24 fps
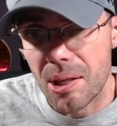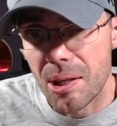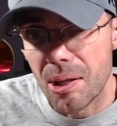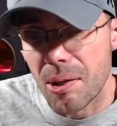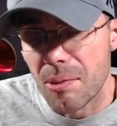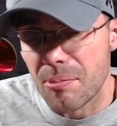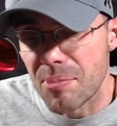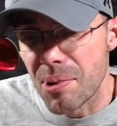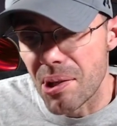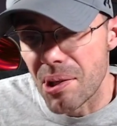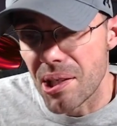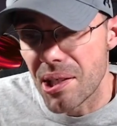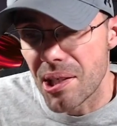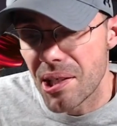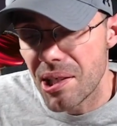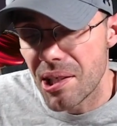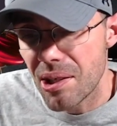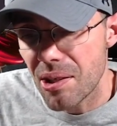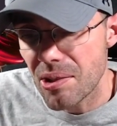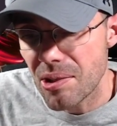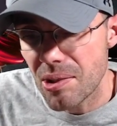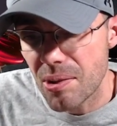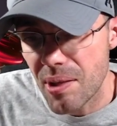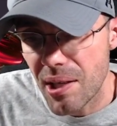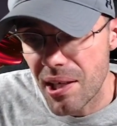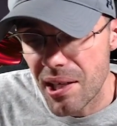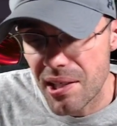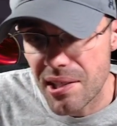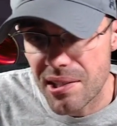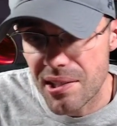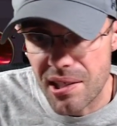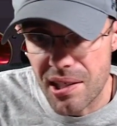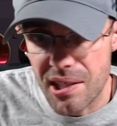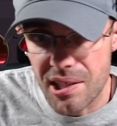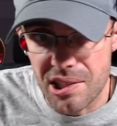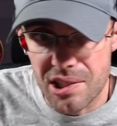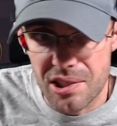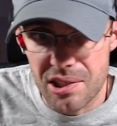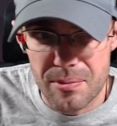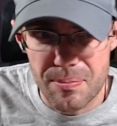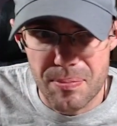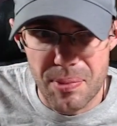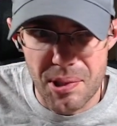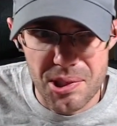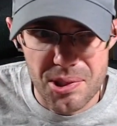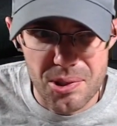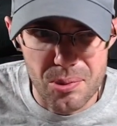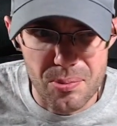But he also has a
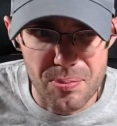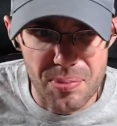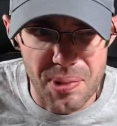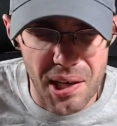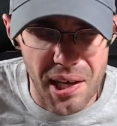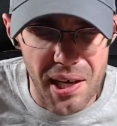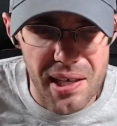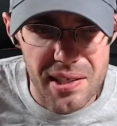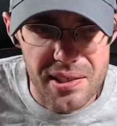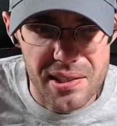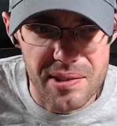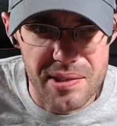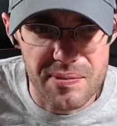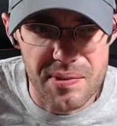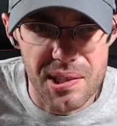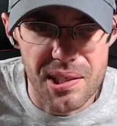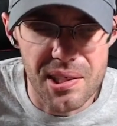special passive